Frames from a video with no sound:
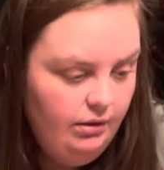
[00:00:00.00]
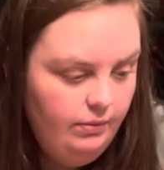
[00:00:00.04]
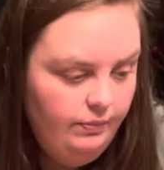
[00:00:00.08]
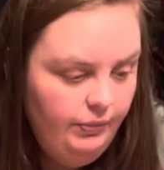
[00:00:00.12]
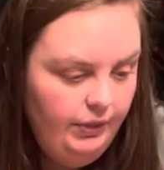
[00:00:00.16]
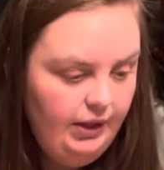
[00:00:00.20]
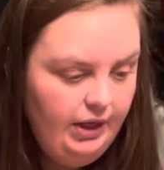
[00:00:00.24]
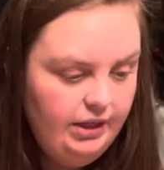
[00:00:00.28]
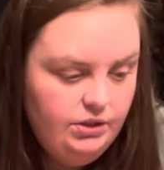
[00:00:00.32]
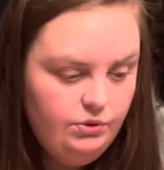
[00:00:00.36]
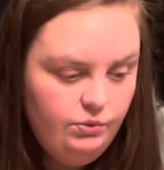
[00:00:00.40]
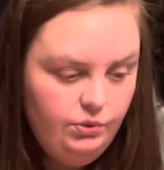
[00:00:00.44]

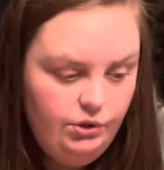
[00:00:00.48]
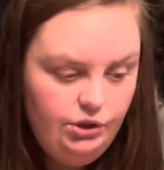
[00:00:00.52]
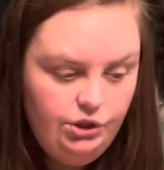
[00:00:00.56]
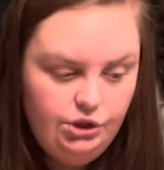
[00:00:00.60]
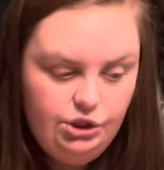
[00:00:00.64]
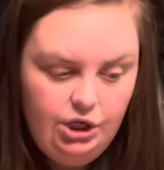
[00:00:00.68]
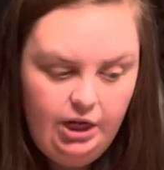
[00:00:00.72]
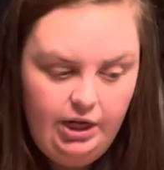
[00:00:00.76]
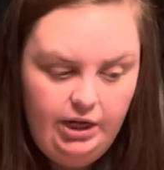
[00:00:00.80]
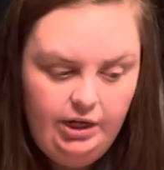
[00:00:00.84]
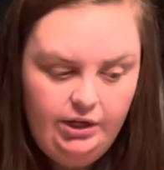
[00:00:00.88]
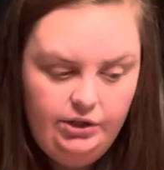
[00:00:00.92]
as we
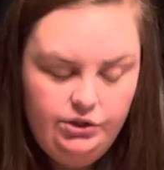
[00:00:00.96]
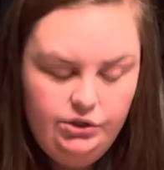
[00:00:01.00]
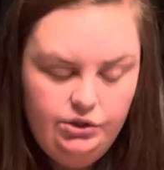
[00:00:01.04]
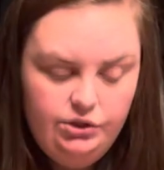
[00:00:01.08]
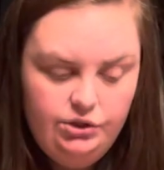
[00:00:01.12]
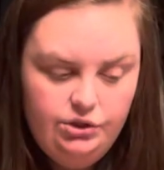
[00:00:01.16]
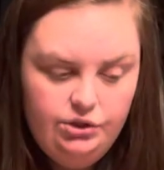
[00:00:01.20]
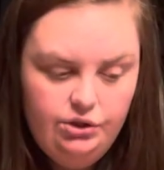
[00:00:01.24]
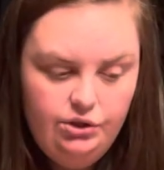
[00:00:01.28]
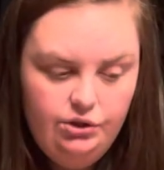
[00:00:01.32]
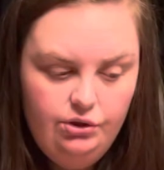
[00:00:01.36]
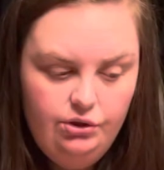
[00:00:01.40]

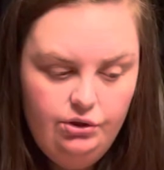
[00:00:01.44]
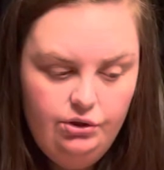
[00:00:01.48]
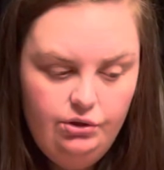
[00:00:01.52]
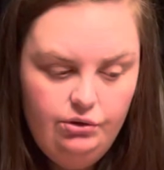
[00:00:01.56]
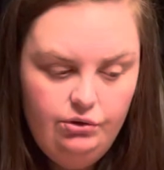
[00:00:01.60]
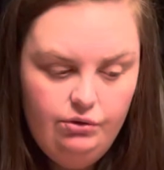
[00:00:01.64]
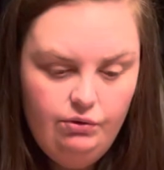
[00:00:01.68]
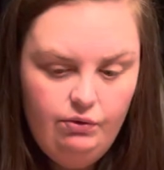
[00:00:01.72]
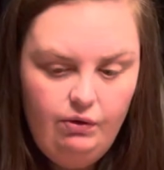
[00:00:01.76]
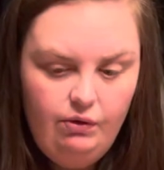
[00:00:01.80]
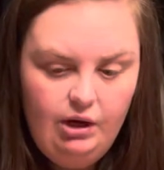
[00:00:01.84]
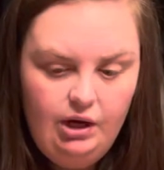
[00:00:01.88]
change
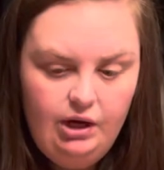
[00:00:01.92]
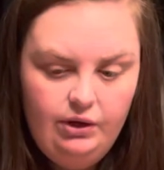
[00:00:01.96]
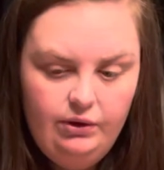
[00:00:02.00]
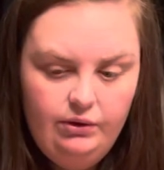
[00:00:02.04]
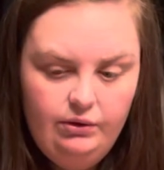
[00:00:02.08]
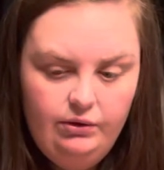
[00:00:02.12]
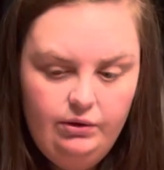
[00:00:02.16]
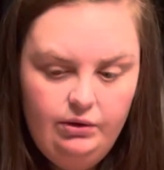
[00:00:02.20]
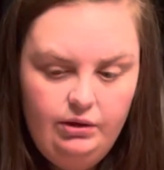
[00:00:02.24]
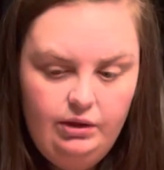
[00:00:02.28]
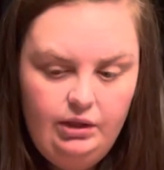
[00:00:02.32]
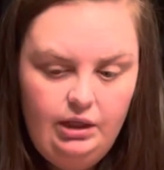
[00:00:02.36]

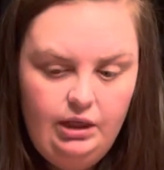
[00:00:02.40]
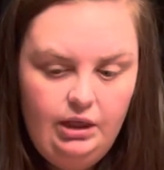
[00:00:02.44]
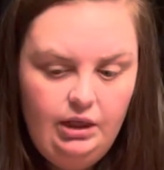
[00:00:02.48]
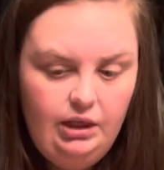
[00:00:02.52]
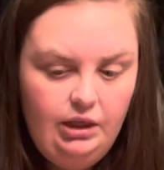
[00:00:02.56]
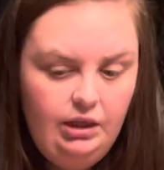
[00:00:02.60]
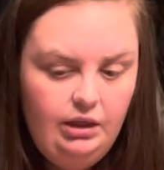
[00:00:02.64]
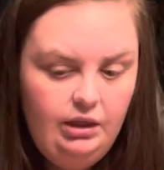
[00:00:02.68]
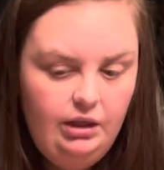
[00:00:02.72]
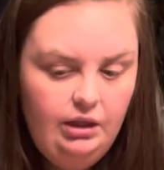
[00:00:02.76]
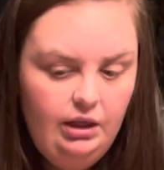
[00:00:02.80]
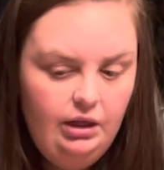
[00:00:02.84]
throughout
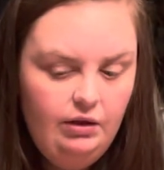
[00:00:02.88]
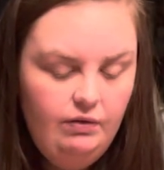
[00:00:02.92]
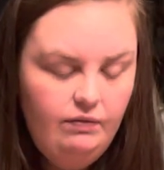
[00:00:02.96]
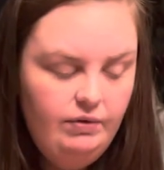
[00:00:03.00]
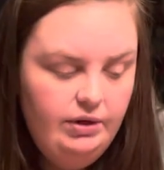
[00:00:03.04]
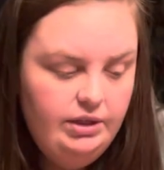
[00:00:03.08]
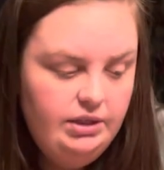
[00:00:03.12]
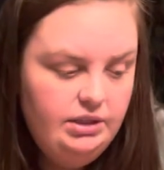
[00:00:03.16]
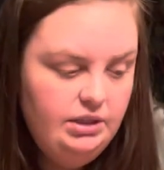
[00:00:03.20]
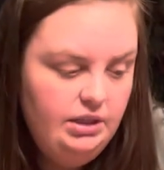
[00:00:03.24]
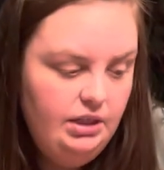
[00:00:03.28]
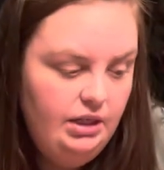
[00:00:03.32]
the
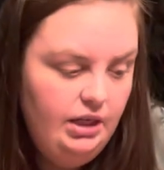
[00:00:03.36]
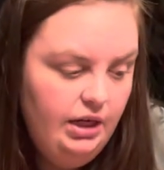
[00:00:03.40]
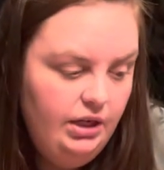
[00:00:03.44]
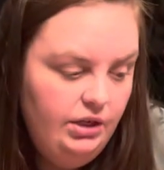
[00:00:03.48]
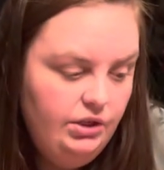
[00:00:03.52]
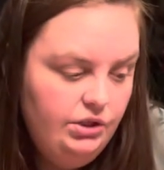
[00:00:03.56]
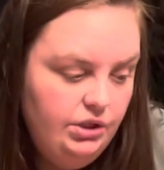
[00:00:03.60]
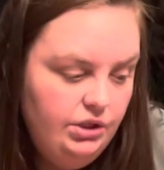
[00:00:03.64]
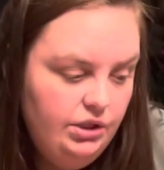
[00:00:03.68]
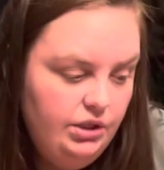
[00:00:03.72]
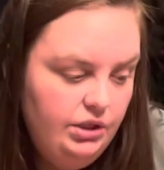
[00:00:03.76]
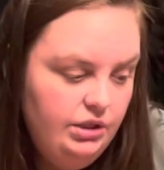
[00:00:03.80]

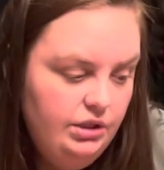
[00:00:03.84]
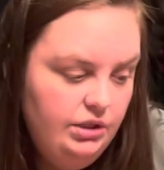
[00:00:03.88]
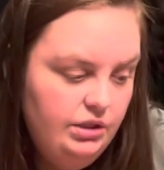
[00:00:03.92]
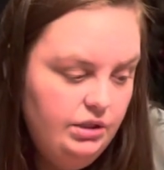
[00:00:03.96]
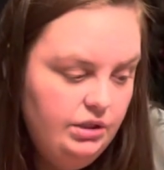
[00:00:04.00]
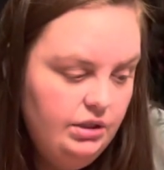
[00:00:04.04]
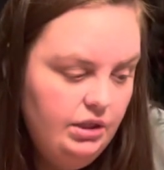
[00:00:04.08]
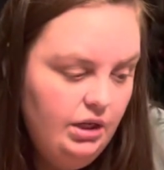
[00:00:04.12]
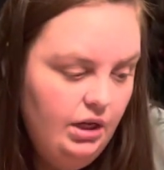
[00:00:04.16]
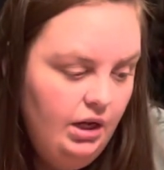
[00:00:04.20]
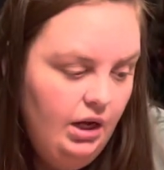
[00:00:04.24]
investigations.